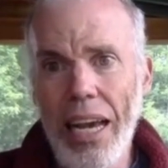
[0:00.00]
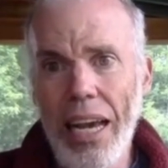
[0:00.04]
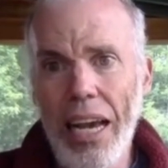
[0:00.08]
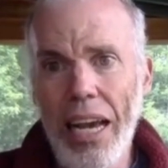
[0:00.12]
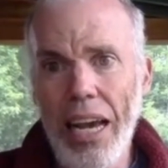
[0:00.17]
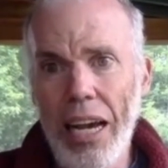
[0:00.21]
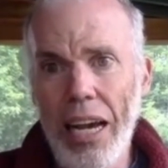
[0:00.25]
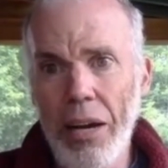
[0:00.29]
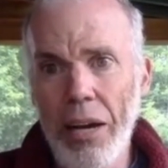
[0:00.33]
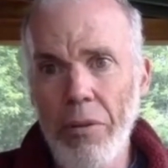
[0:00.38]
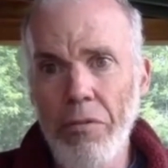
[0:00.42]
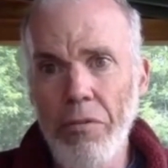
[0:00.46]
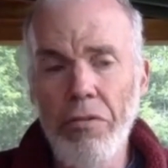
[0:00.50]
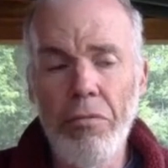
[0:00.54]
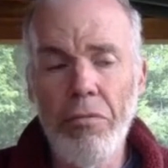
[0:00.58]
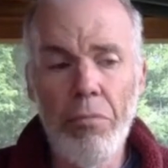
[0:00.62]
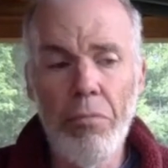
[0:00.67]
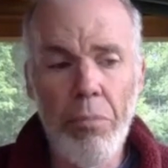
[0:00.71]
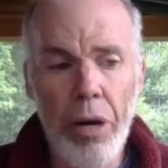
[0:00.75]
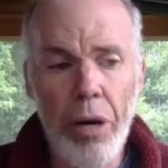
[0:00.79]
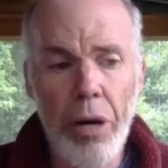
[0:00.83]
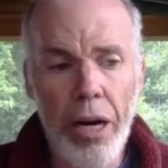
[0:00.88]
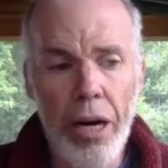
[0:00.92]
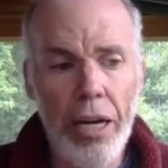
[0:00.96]
half
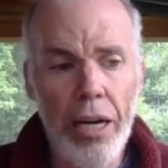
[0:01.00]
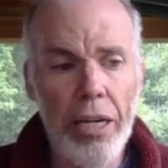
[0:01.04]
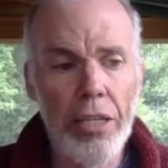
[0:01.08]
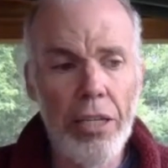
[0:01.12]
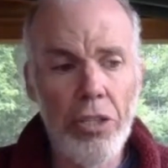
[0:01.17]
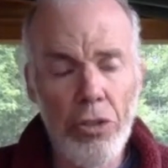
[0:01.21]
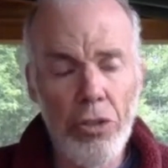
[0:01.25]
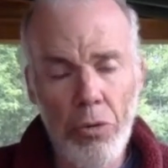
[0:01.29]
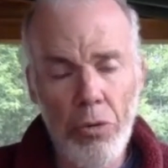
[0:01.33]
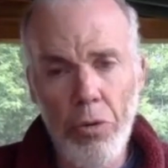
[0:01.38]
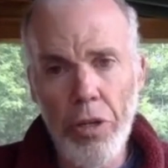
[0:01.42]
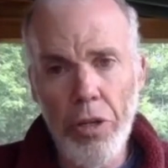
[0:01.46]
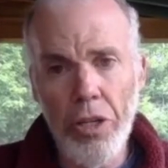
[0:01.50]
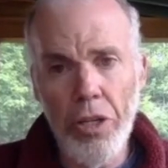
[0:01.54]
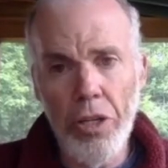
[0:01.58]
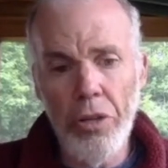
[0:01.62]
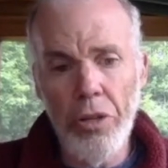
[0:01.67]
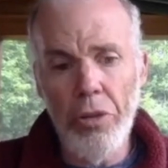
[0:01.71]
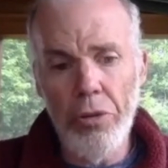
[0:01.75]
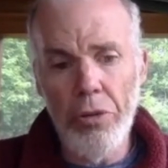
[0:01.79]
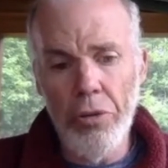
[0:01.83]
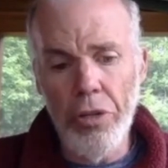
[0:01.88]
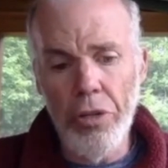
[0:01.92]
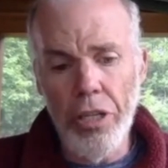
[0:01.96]
by
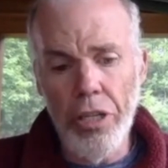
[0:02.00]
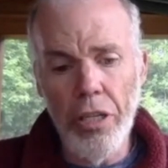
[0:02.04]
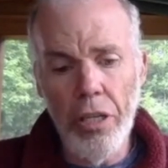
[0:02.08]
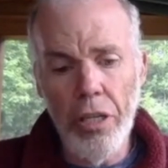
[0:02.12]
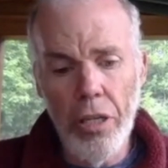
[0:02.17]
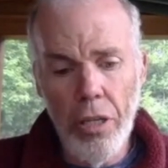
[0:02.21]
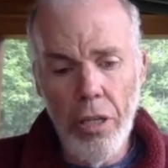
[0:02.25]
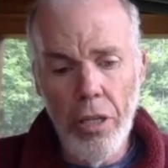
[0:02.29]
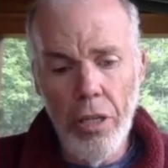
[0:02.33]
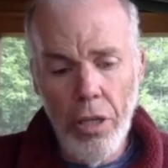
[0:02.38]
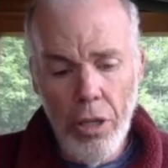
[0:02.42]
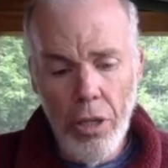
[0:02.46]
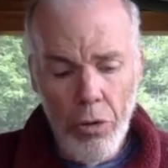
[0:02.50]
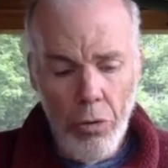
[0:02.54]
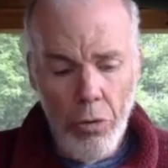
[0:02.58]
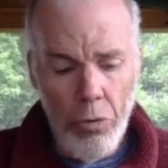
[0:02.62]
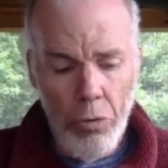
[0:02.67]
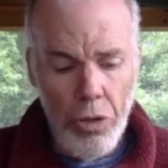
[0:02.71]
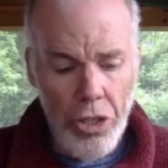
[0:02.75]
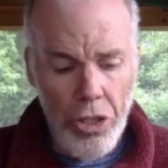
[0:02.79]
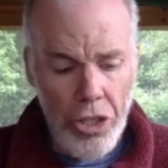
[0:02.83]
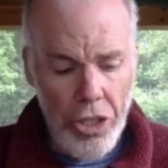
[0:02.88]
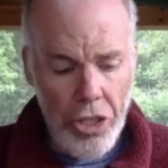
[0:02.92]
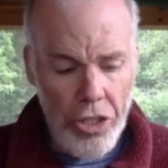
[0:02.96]
2030,
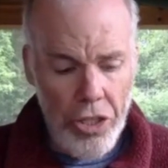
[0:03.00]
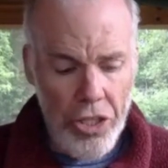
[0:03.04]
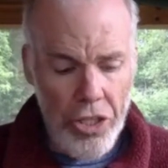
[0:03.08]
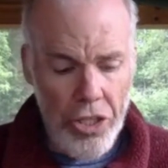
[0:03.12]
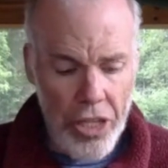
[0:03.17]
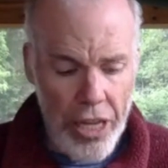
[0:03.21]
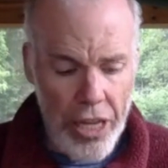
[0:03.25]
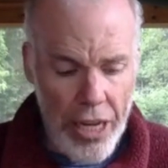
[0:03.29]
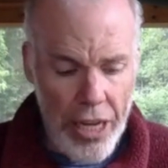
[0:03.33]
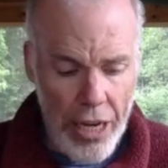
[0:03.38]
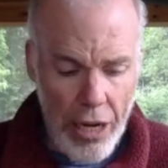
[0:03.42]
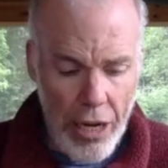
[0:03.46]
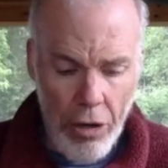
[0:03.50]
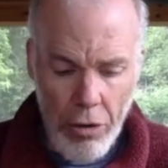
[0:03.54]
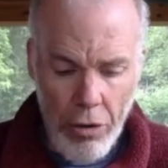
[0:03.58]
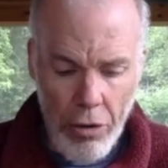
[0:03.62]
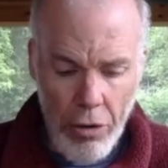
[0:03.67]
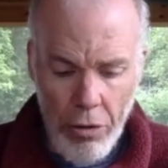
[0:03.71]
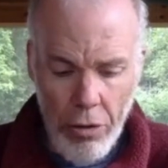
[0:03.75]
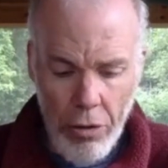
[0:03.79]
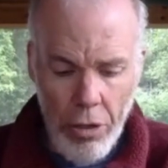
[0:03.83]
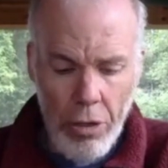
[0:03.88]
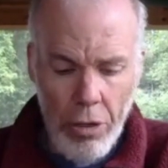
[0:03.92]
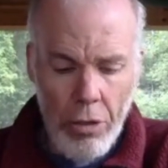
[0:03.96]
which is
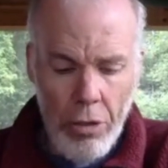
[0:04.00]
now